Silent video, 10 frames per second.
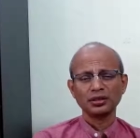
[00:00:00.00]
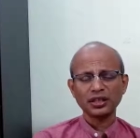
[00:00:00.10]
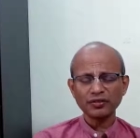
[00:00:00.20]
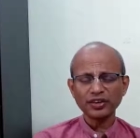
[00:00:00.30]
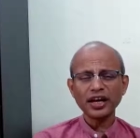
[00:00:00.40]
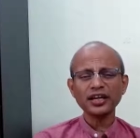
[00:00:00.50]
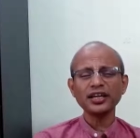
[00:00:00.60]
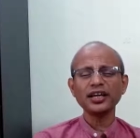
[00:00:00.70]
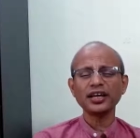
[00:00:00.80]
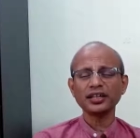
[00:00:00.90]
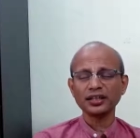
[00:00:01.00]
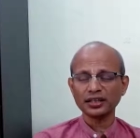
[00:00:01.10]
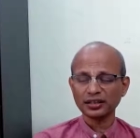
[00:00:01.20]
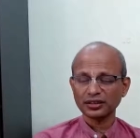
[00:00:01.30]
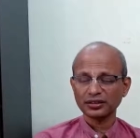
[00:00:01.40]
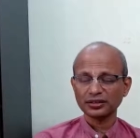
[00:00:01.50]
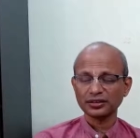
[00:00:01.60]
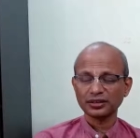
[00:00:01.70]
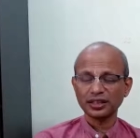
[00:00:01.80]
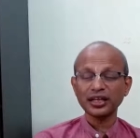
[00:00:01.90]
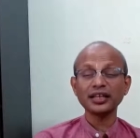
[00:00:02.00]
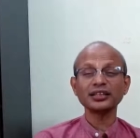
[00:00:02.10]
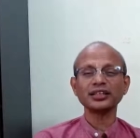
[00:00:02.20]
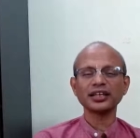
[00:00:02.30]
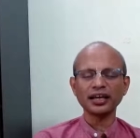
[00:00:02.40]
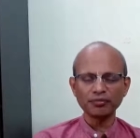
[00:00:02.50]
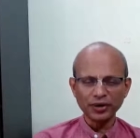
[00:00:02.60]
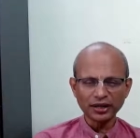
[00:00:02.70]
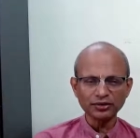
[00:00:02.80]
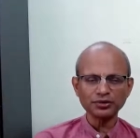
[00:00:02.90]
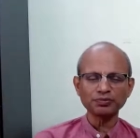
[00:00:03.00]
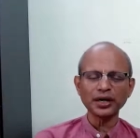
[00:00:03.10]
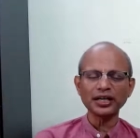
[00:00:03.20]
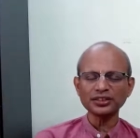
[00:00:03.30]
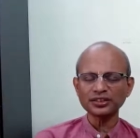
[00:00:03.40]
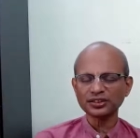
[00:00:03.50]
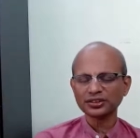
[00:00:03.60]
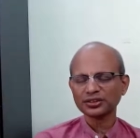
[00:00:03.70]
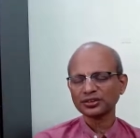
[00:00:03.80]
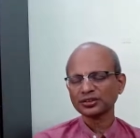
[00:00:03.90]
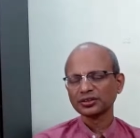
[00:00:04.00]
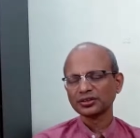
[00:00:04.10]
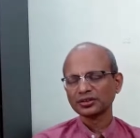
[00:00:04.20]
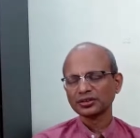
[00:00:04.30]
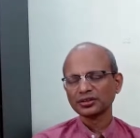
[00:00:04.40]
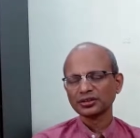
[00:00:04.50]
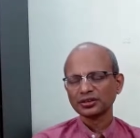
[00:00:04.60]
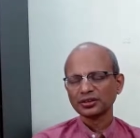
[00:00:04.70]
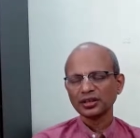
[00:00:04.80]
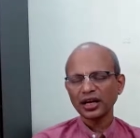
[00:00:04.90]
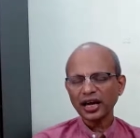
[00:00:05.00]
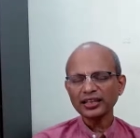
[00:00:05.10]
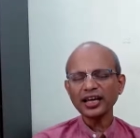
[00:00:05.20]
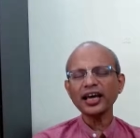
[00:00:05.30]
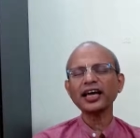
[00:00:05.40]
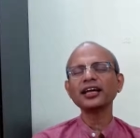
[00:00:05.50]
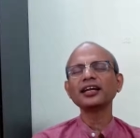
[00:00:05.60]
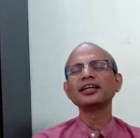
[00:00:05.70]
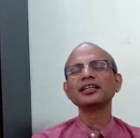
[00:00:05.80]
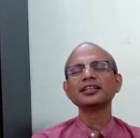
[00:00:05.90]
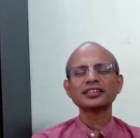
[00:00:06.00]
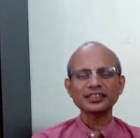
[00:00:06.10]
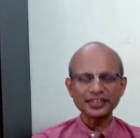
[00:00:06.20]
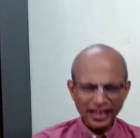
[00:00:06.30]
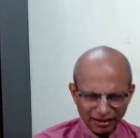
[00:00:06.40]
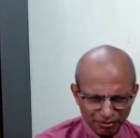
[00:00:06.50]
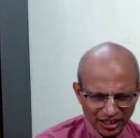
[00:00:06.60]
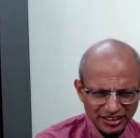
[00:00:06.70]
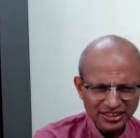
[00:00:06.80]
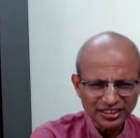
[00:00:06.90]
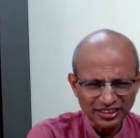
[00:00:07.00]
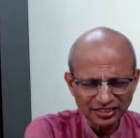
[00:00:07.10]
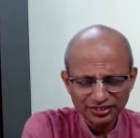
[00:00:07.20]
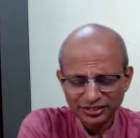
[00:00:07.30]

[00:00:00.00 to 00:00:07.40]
Devyani and Yati came back to the palace, and then shamelessly,